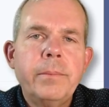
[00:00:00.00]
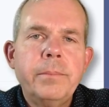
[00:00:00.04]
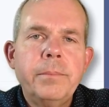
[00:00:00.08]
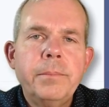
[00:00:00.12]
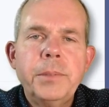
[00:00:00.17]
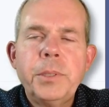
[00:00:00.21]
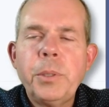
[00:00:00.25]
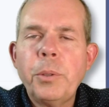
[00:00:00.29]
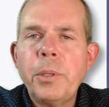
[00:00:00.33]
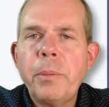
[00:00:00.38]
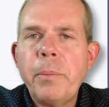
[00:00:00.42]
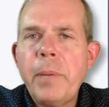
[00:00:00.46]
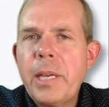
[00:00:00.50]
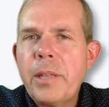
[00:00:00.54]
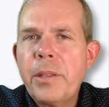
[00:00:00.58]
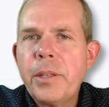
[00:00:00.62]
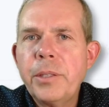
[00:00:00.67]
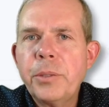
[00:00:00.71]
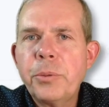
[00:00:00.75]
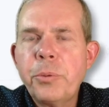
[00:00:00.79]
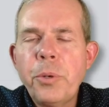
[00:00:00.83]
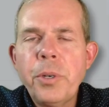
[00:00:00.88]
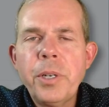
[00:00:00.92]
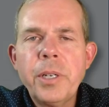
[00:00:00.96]
So to make
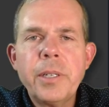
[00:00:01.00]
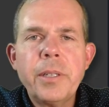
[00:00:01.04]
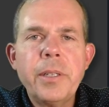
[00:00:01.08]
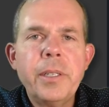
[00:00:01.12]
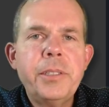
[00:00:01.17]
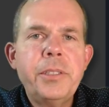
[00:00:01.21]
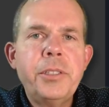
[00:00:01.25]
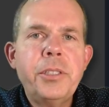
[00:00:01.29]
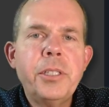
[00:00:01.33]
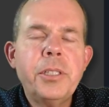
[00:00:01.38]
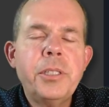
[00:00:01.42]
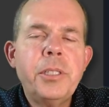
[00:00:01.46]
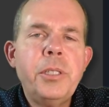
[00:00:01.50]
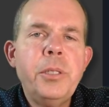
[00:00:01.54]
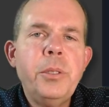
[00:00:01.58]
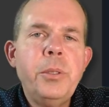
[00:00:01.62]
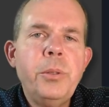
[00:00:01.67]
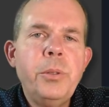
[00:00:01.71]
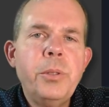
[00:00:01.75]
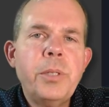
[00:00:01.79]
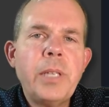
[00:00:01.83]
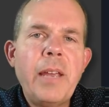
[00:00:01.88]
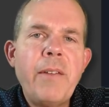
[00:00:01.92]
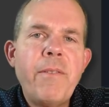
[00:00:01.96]
this work, let's just
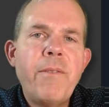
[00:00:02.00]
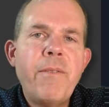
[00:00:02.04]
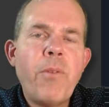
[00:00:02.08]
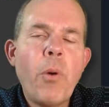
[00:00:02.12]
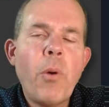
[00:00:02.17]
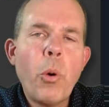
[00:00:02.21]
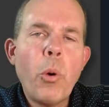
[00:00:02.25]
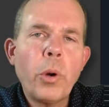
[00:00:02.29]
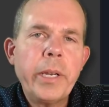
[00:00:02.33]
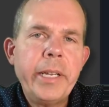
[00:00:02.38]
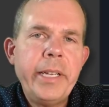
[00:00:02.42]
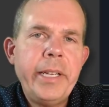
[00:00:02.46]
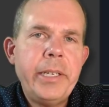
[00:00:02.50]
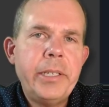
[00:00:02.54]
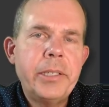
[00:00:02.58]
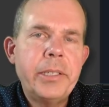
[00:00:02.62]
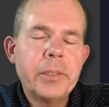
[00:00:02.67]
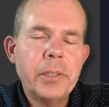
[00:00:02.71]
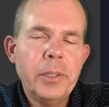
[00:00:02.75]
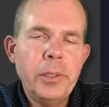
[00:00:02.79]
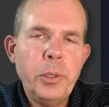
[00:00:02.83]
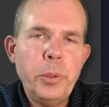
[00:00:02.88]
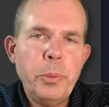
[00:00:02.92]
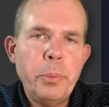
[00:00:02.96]
use a for
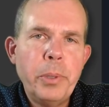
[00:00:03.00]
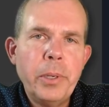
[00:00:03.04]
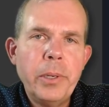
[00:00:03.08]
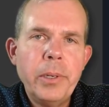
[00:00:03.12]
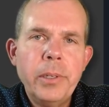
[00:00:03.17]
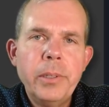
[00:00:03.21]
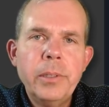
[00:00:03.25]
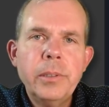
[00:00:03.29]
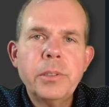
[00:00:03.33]
each loop.